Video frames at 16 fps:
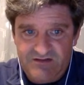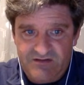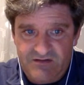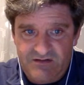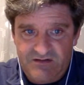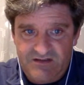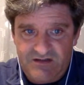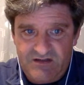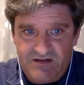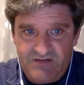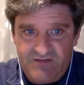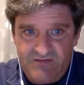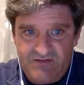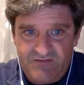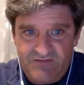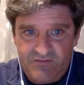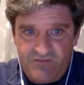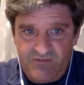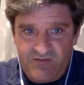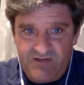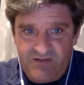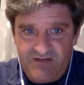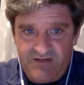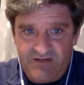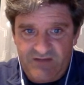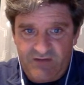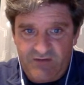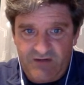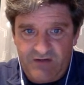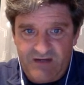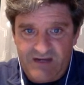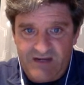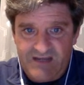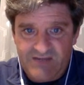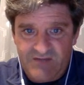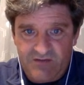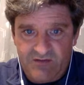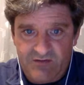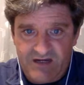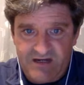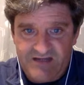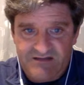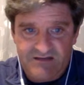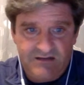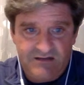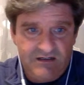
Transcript: Attorney's Office. Fourth man, David Correia, has been arrested.